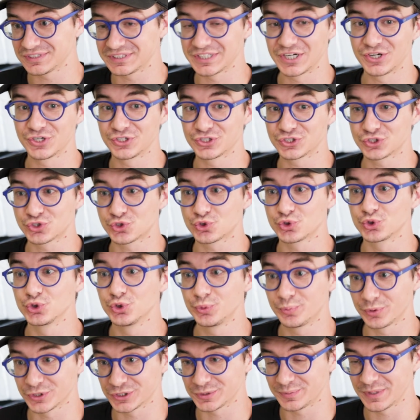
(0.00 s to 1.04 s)
Sarah's
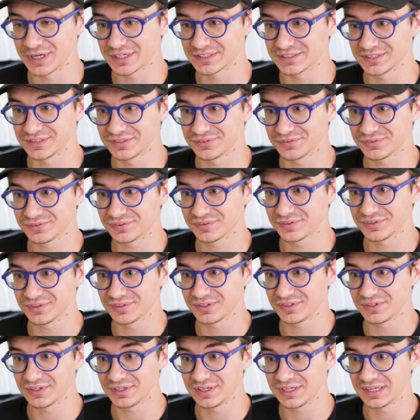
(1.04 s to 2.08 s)
true perspective
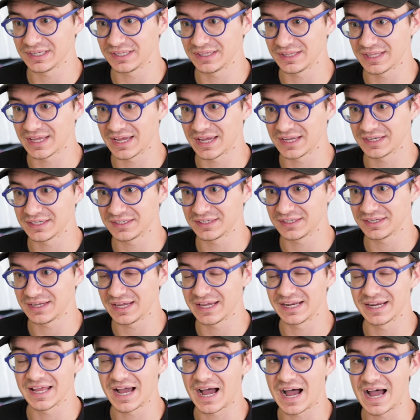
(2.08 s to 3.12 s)
in that.
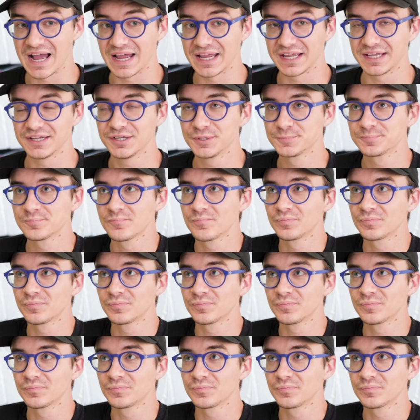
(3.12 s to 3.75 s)
And I